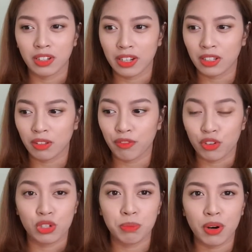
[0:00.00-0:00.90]
like the
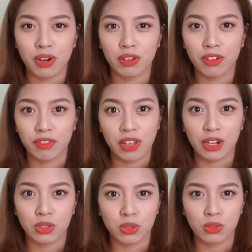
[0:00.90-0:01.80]
first part of the
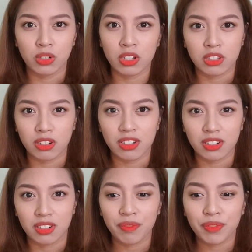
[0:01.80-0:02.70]
actual
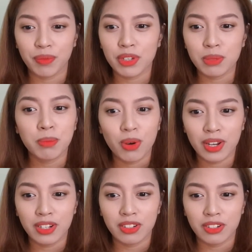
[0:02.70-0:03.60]
concert. From this point,